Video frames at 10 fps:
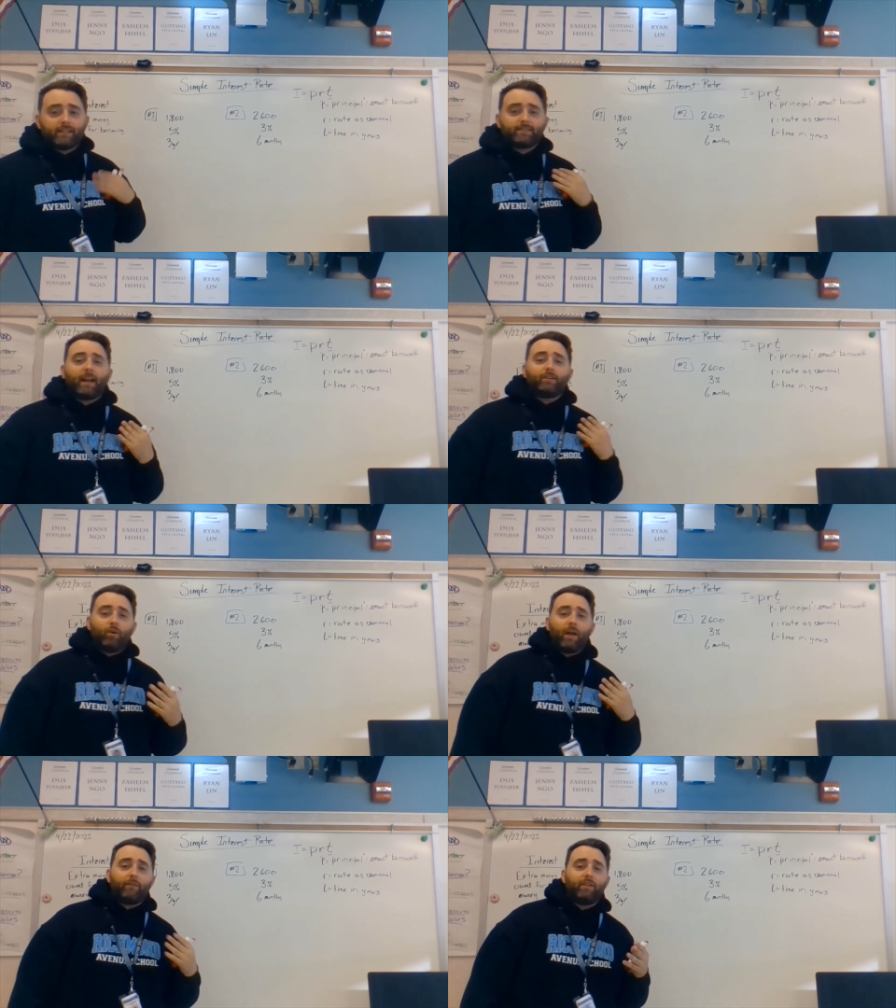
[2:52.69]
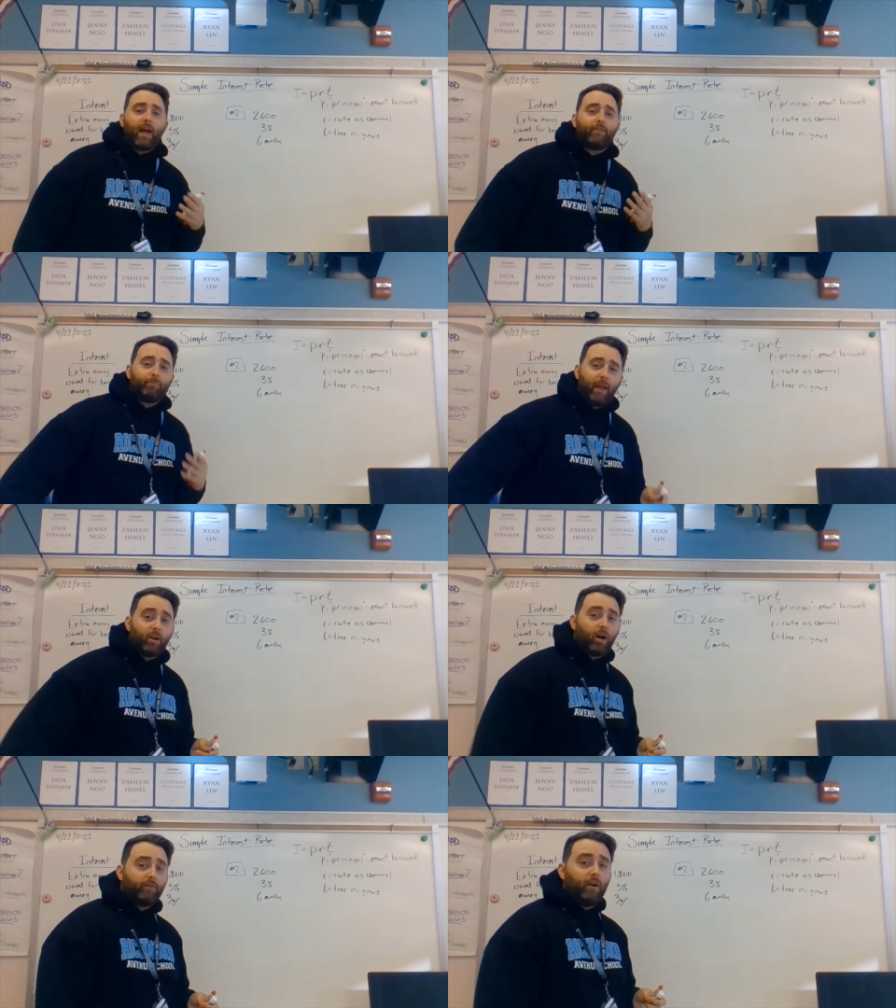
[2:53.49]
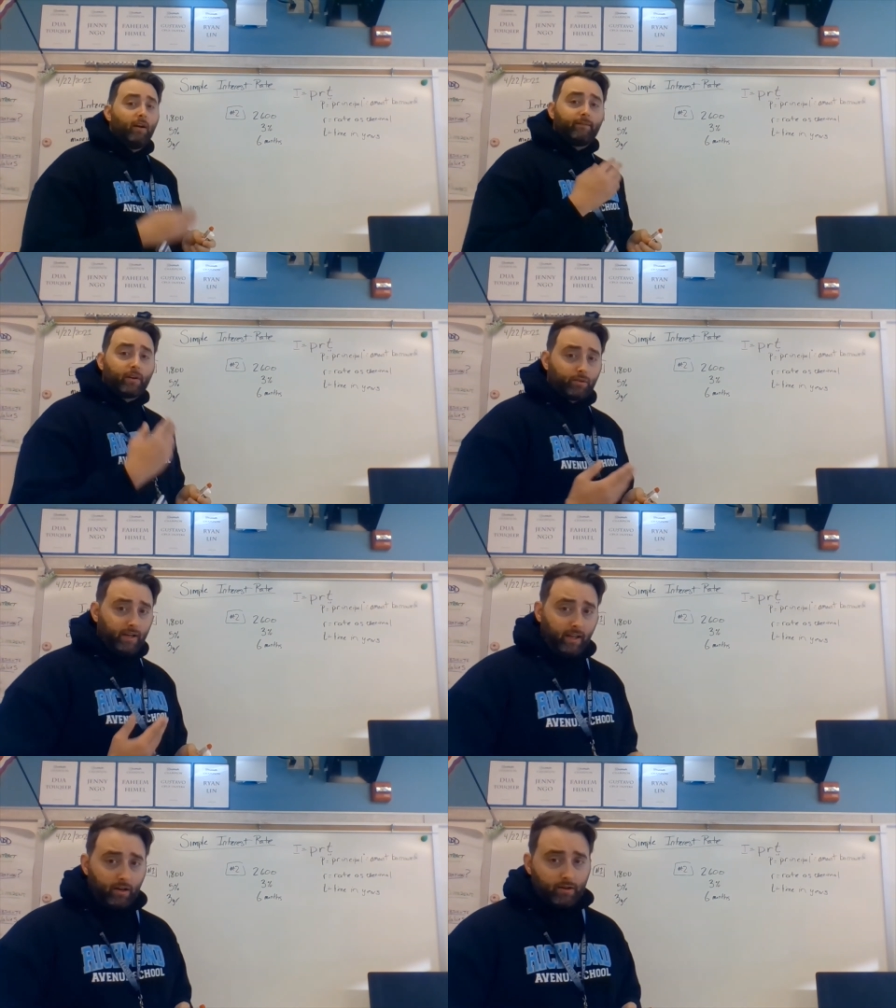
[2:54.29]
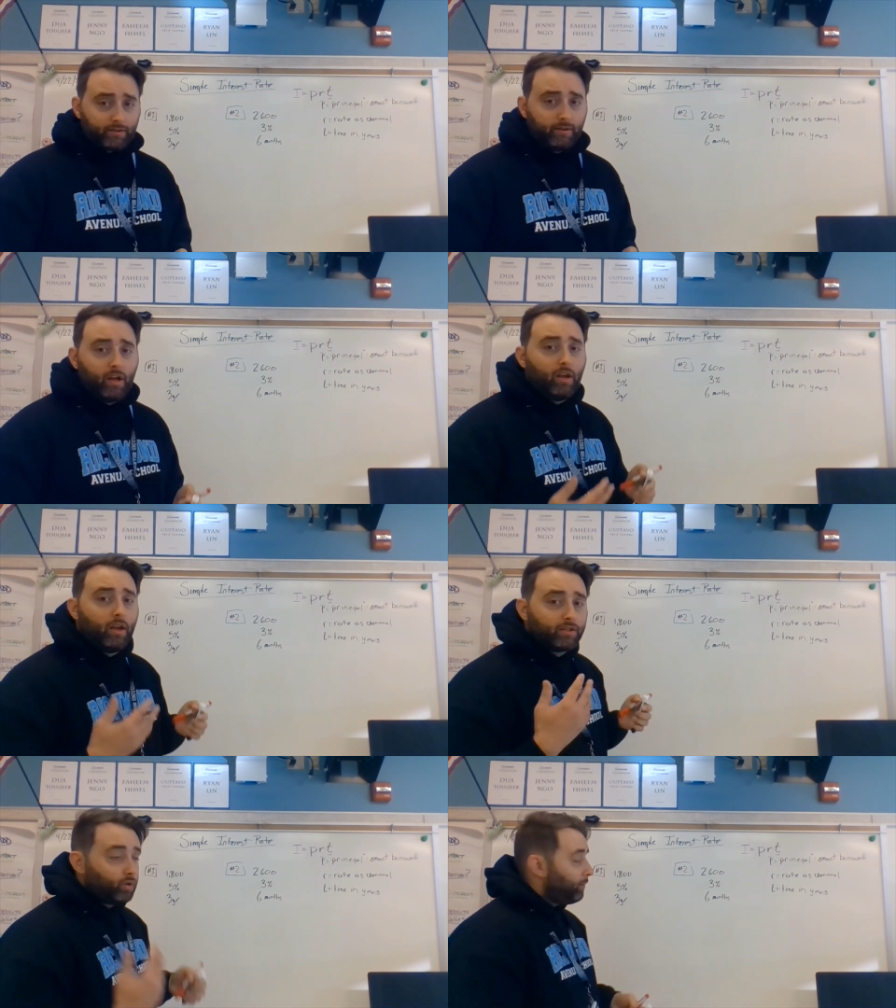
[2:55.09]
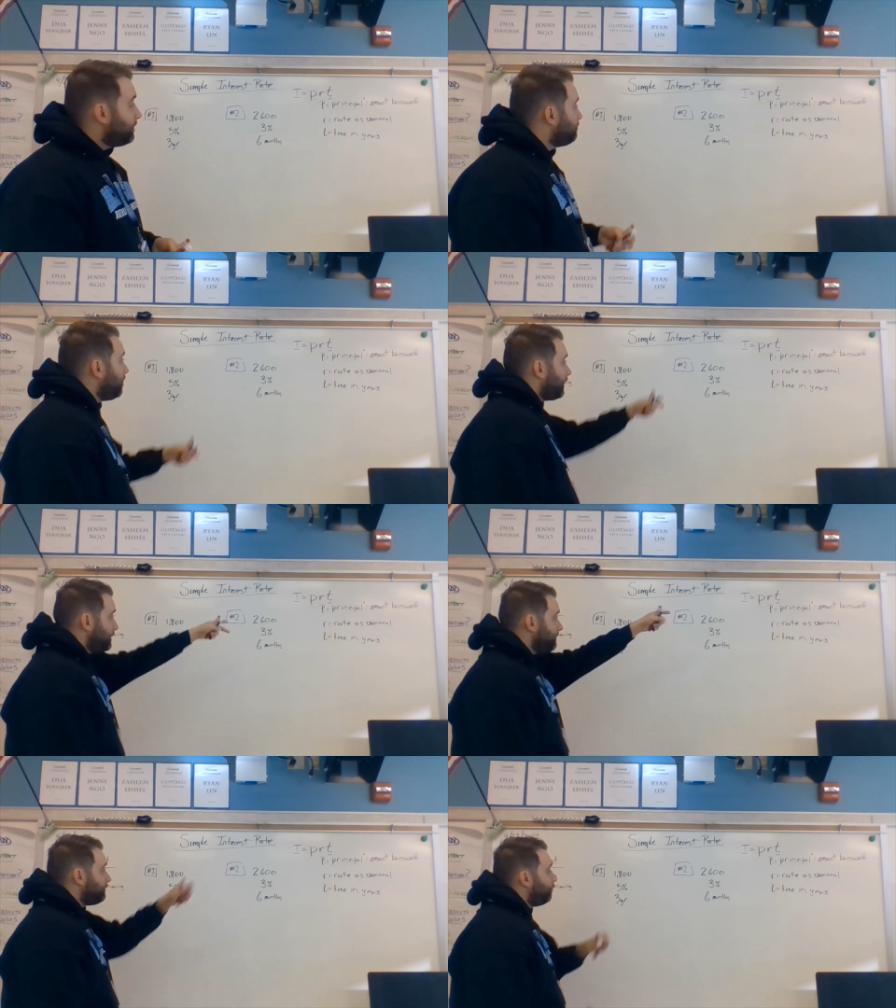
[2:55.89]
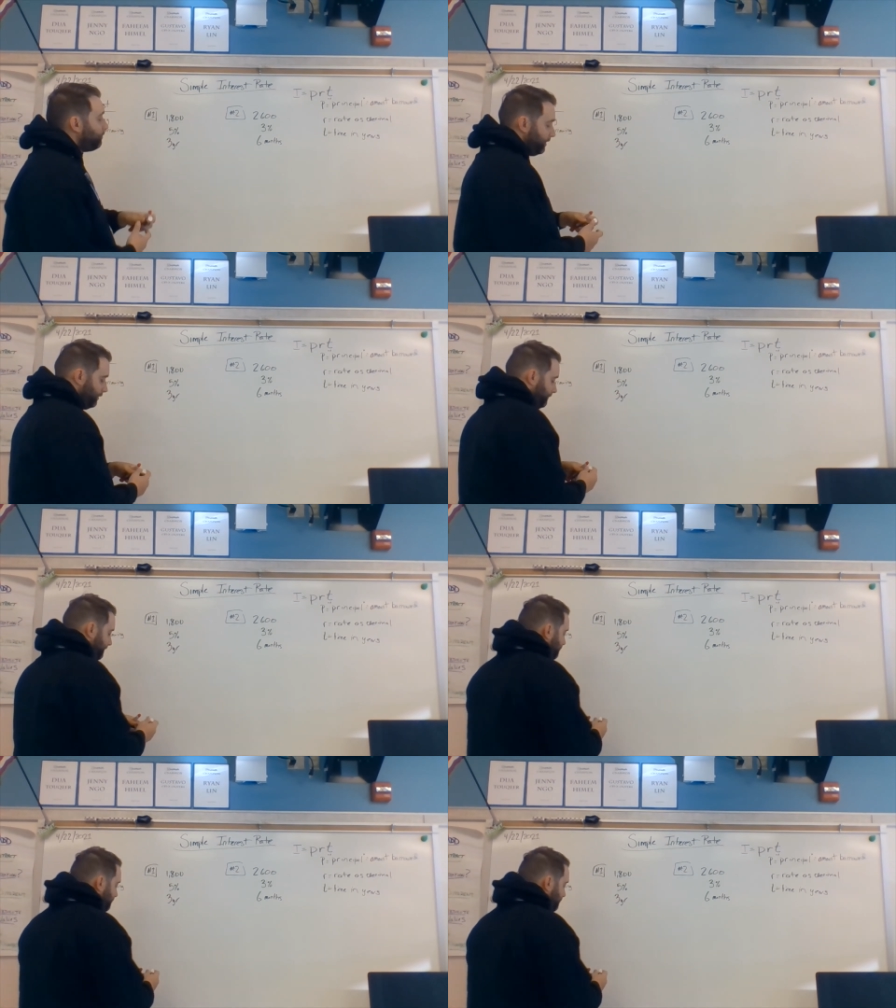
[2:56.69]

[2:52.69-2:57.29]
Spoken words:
They said I don't have to have it paid off for 3 years. So I'm going to plug into my formula.